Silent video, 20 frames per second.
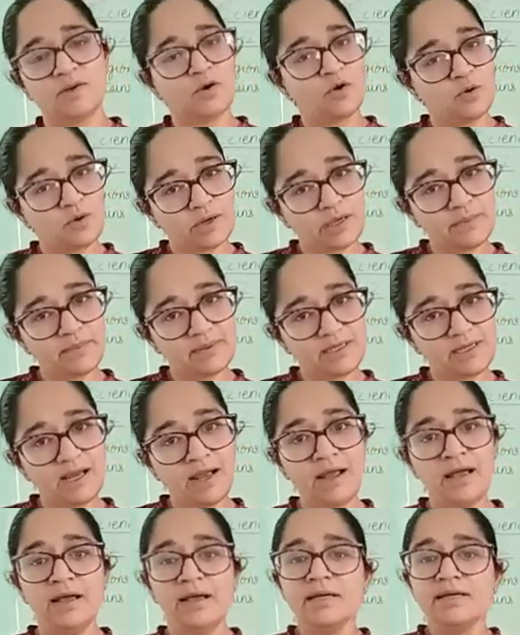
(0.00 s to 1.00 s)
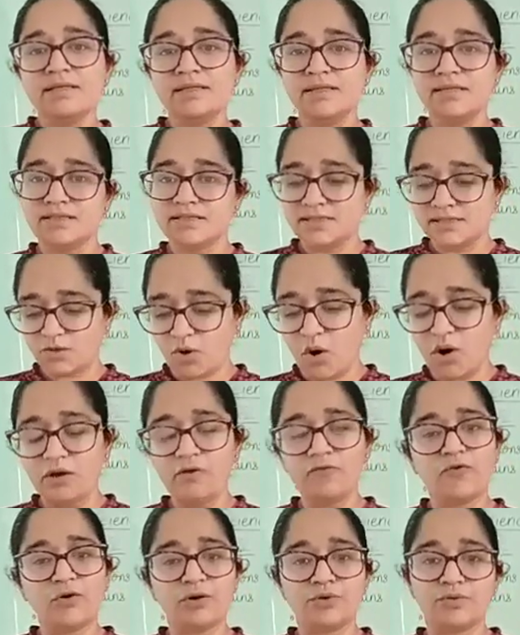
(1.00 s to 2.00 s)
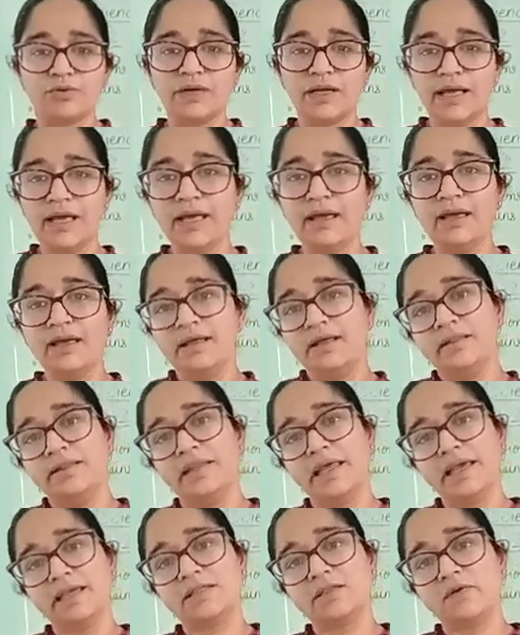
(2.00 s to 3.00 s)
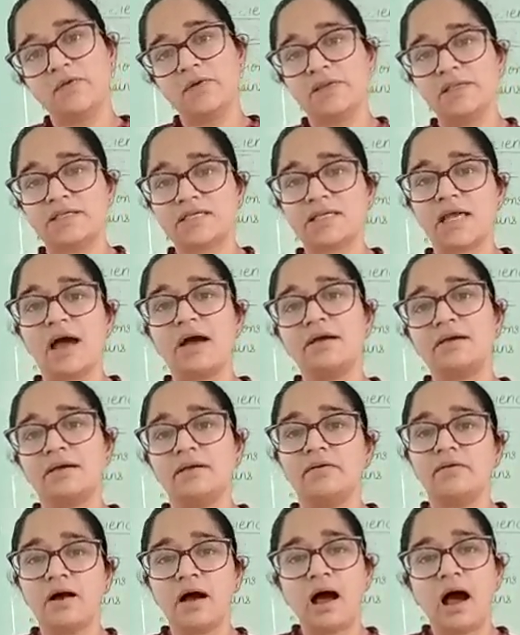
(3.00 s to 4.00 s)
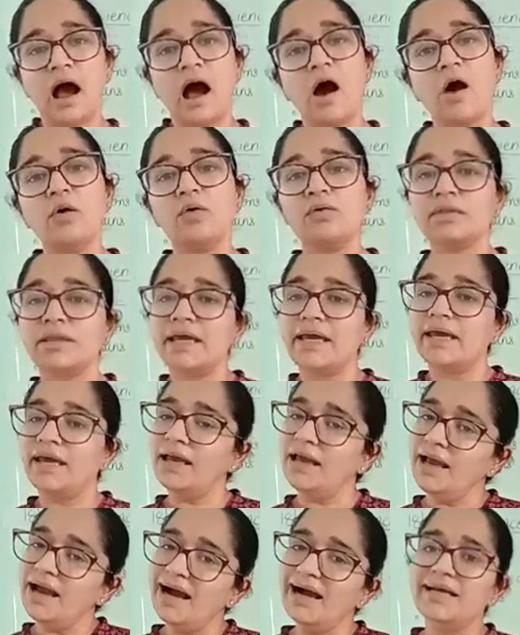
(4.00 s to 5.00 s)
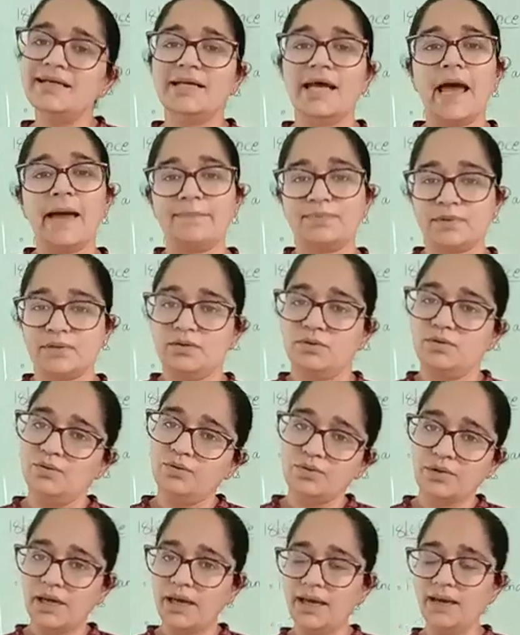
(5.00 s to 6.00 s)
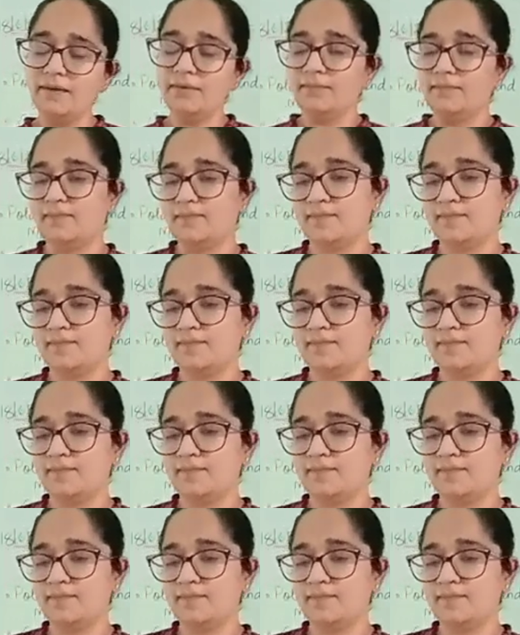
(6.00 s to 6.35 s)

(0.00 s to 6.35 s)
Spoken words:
Okay beta, this is all for today. Next we will start how they adapt. Okay.